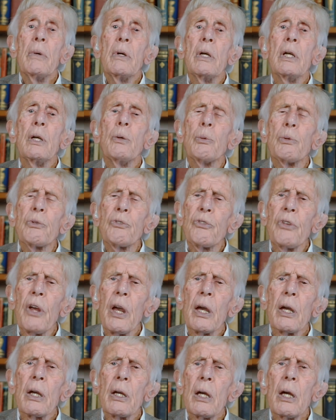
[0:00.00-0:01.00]
he was
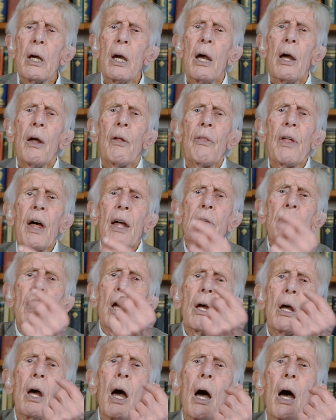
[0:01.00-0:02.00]
saying that
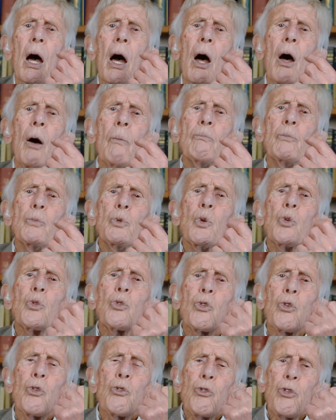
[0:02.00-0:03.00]
you
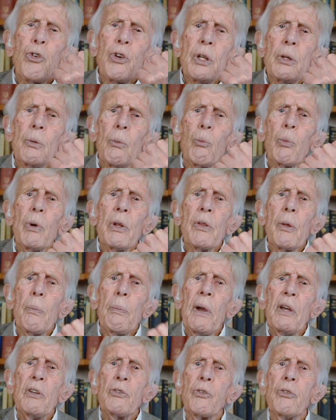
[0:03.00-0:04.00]
should treat when the
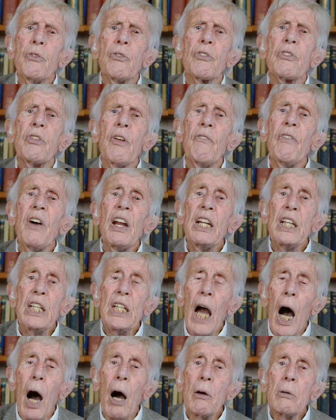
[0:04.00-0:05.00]
patients are very
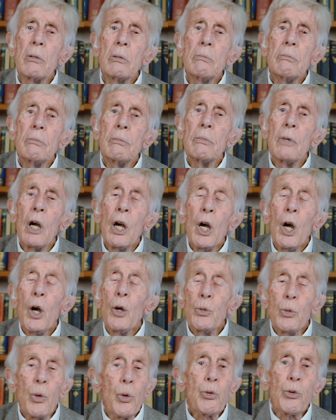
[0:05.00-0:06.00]
young,
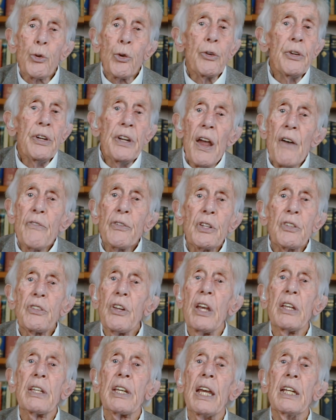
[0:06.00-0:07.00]
you should never
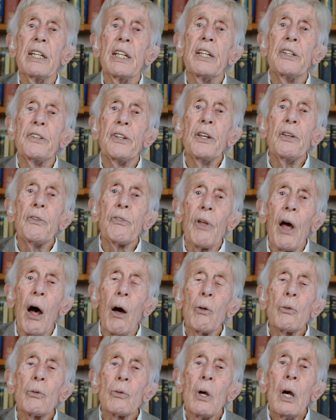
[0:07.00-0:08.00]
take any teeth
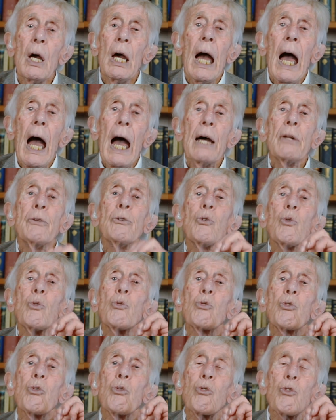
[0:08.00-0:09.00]
out, and you
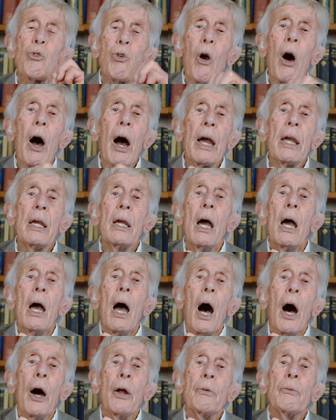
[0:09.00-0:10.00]
should try
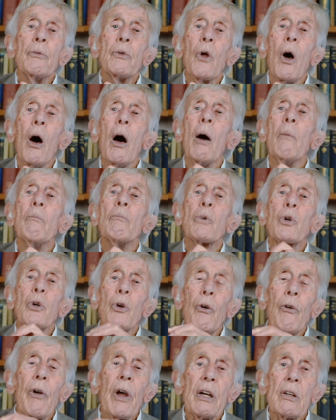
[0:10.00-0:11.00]
and
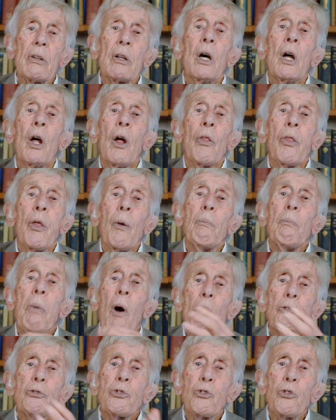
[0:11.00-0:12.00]
correct the
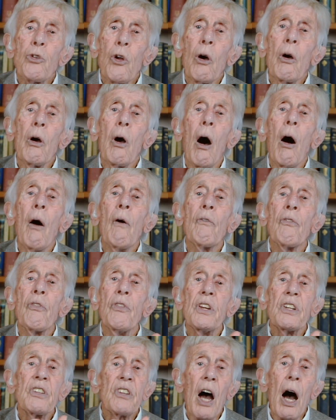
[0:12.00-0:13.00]
posture of
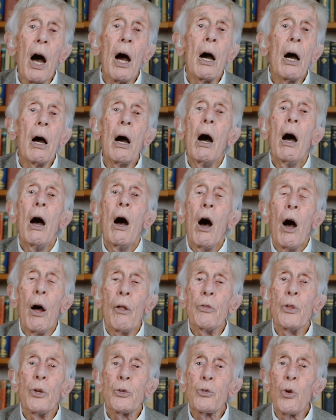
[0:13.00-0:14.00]
the tongue
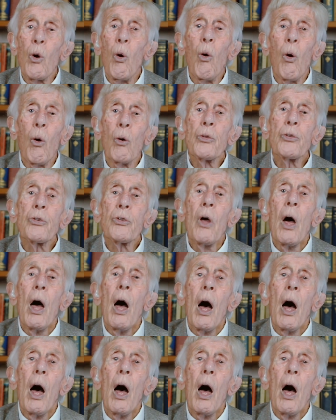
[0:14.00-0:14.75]
and the jaws,